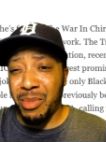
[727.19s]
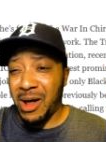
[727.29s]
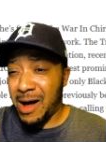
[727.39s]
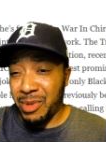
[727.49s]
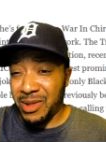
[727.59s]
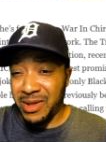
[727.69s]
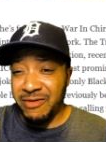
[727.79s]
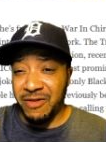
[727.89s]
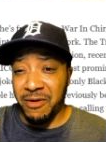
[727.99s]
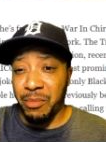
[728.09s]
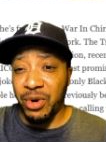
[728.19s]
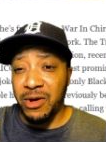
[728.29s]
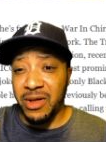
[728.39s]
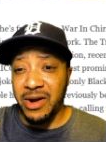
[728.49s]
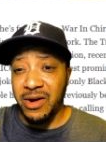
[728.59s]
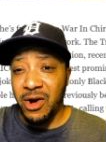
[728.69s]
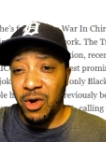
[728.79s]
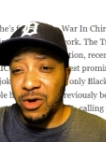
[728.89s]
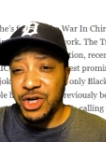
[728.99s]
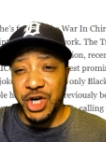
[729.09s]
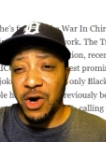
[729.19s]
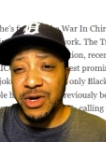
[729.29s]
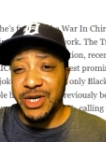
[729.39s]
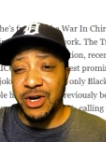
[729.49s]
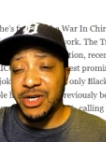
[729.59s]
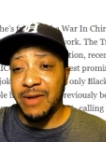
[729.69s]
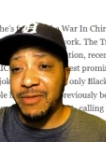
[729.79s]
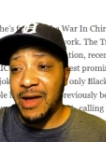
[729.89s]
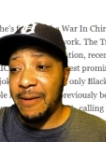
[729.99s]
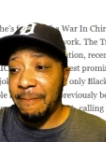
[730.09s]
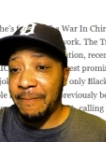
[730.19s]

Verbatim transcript: I believe he's from Brooklyn or Jersey or something